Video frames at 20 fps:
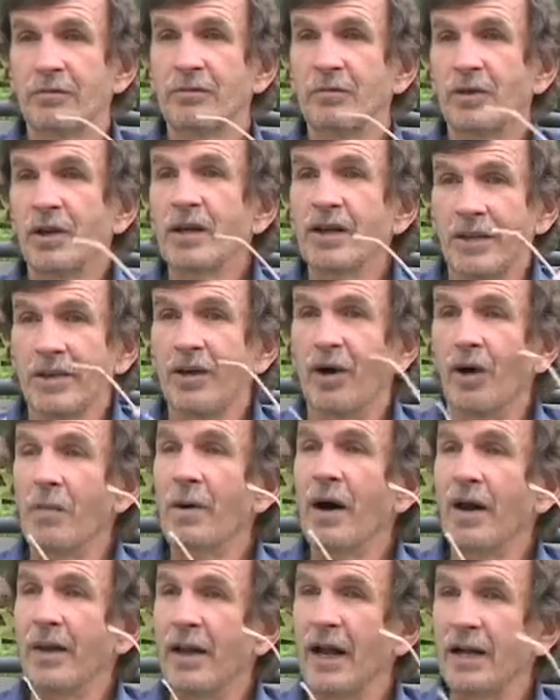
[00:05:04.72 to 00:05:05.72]
really know
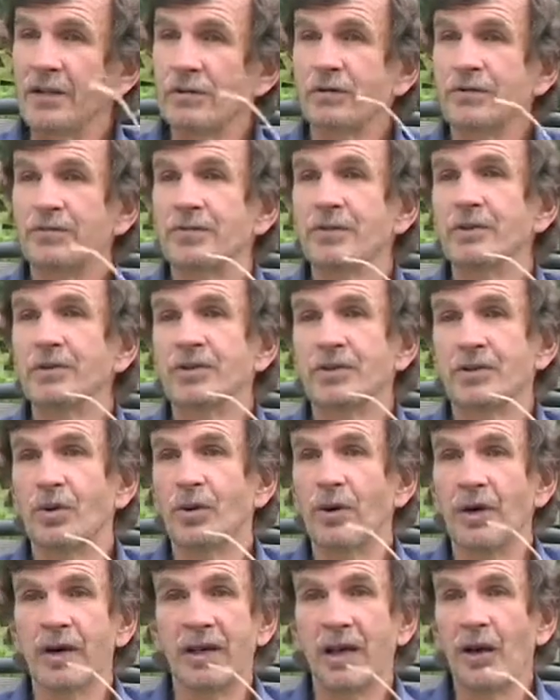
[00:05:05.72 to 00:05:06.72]
about natural foods in
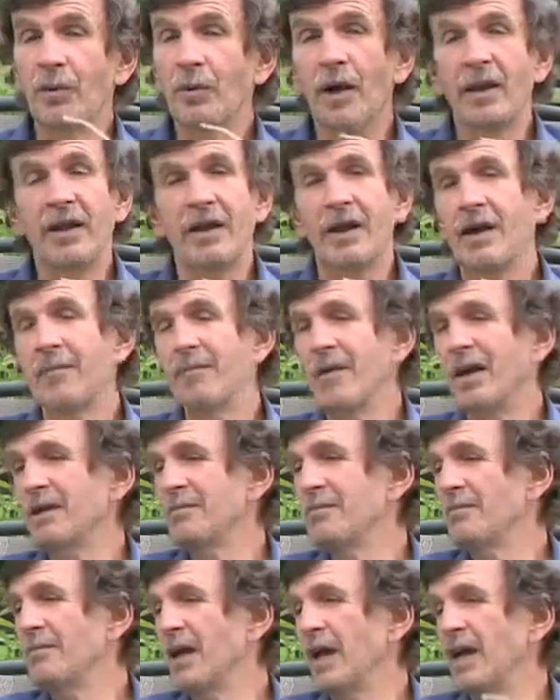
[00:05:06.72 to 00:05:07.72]
order to get well. And I
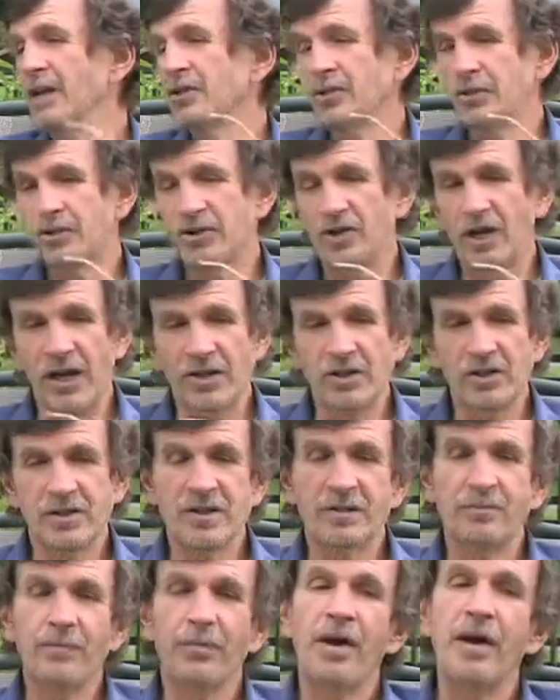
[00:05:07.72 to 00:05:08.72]
made major
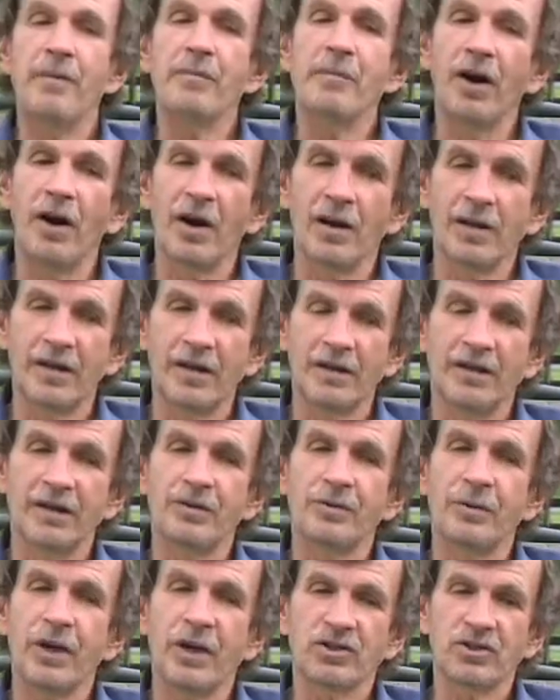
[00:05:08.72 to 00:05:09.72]
changes, and primarily in the
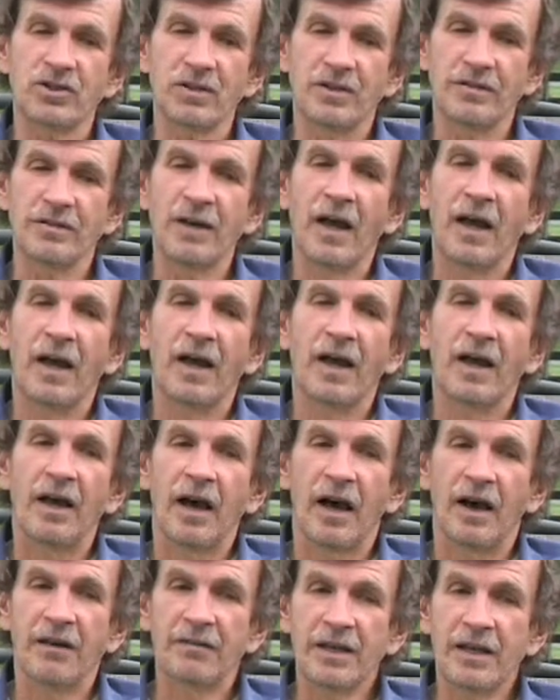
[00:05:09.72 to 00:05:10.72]
direction of
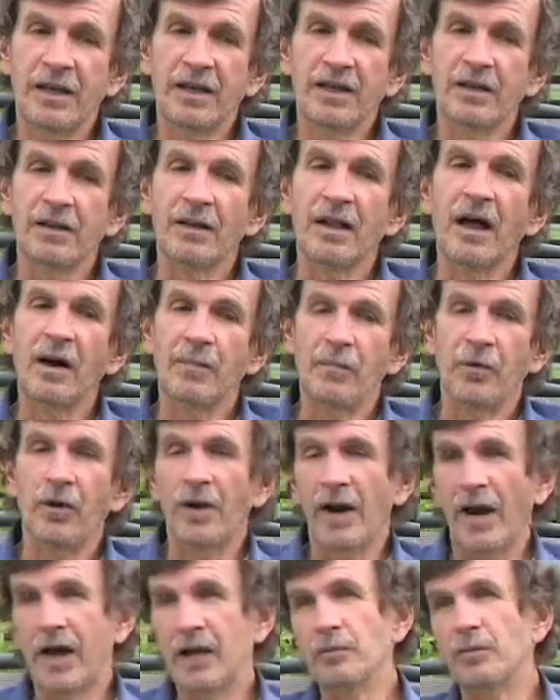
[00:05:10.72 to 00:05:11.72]
of eating a lot
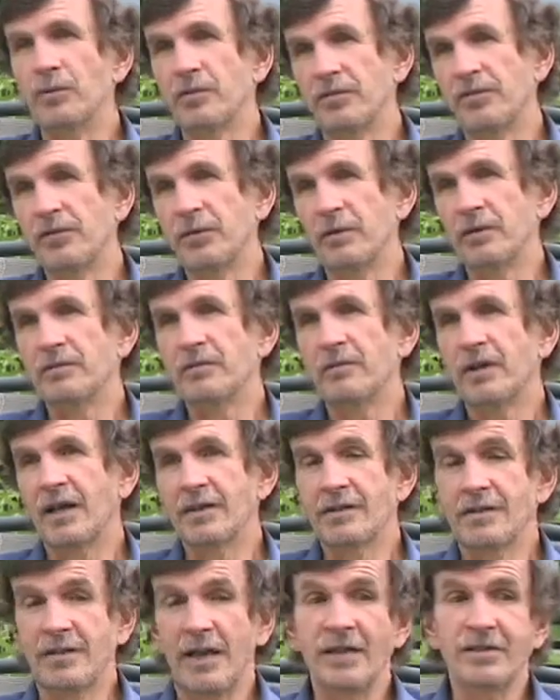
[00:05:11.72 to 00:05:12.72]
more animal food
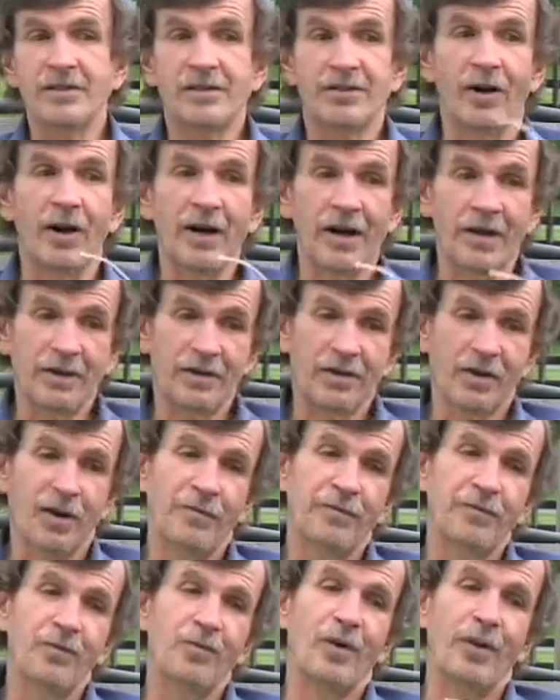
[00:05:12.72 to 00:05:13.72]
and, and starting to go
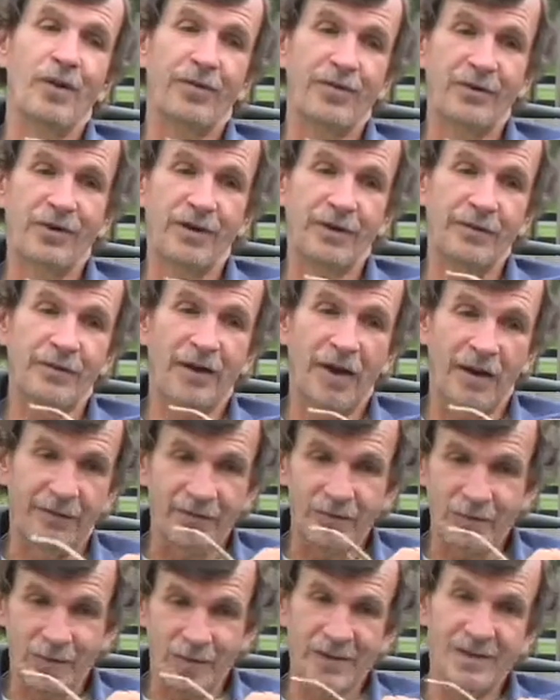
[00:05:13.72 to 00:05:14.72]
from
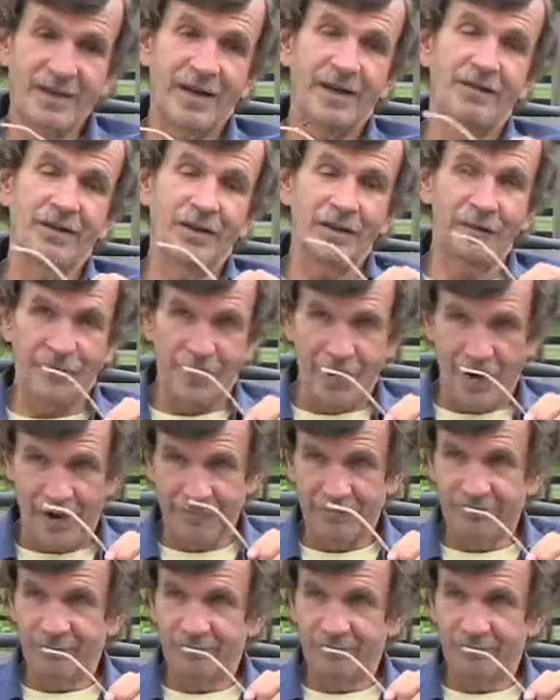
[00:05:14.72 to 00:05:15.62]
135 to 175